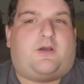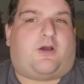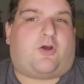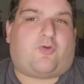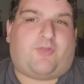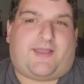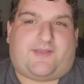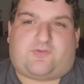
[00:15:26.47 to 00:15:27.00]

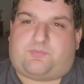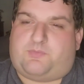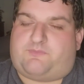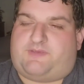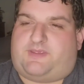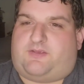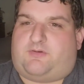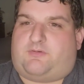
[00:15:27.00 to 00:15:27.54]
our last
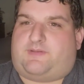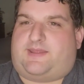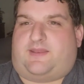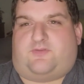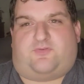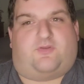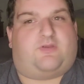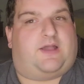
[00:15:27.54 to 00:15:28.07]
movie here, and that
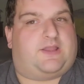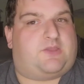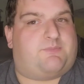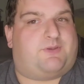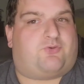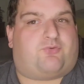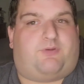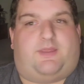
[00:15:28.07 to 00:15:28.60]
is the
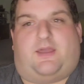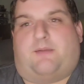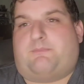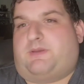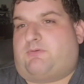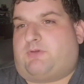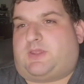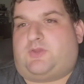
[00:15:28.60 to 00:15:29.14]
documentary
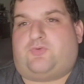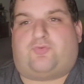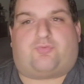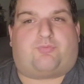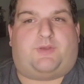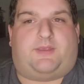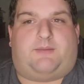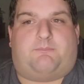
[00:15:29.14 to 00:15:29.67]
American
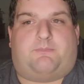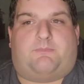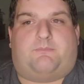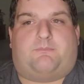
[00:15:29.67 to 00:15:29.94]
Dream.